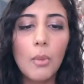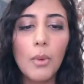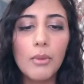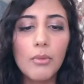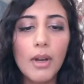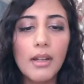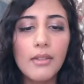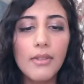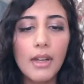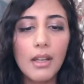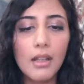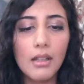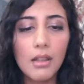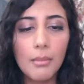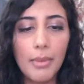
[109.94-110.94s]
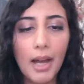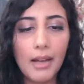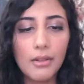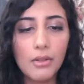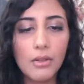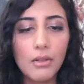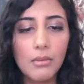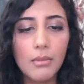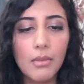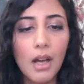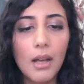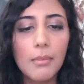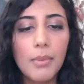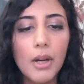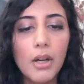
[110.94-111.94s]
When renovating the bathroom,
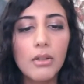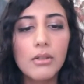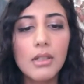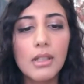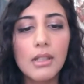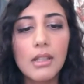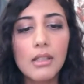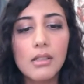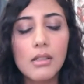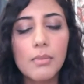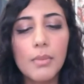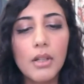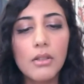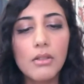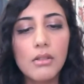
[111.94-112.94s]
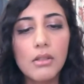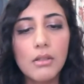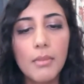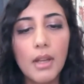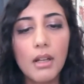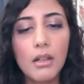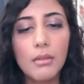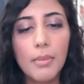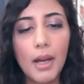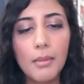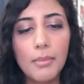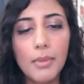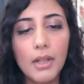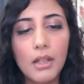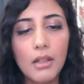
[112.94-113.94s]
I poked at the exposed metal
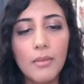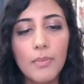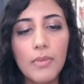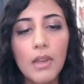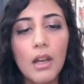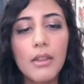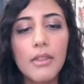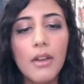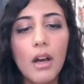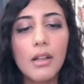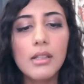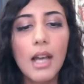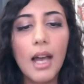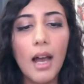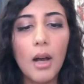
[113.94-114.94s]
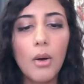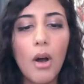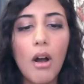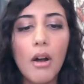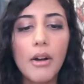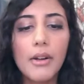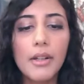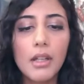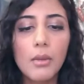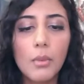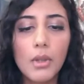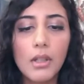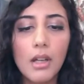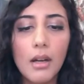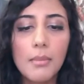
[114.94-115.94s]
piping, thought how hard it
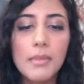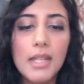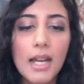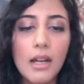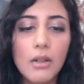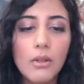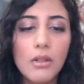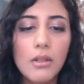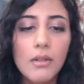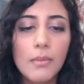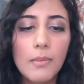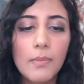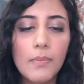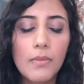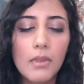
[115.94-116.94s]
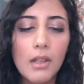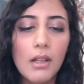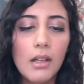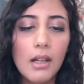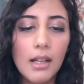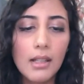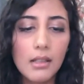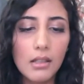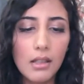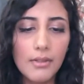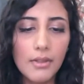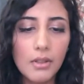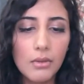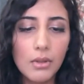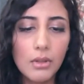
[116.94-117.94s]
would come down. In the
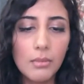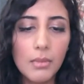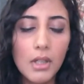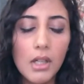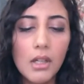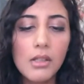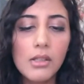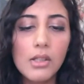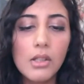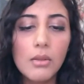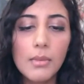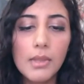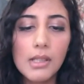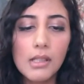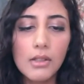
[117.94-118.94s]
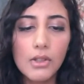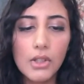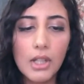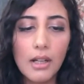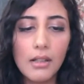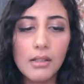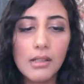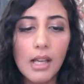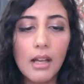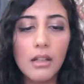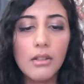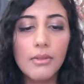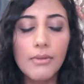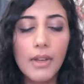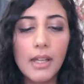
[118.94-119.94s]
living room, 2 missile shells
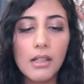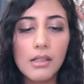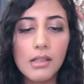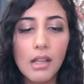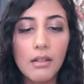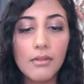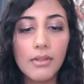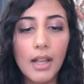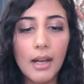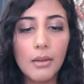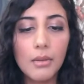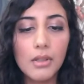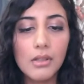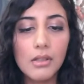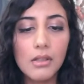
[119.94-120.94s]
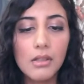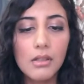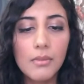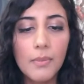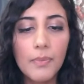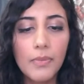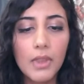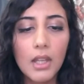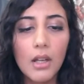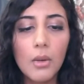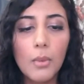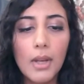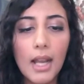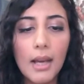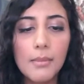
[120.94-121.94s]
held fake sunflowers.
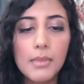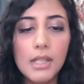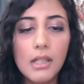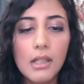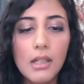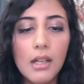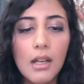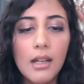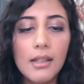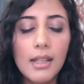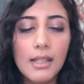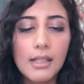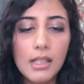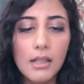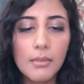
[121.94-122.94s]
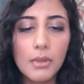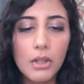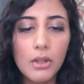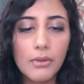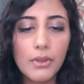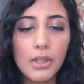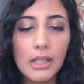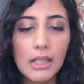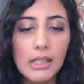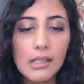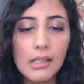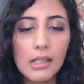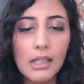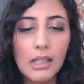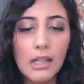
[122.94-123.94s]
When empty, they tipped over
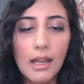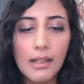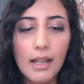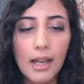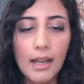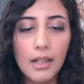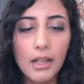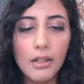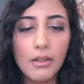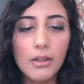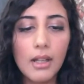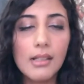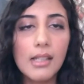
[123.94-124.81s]
easily and echoed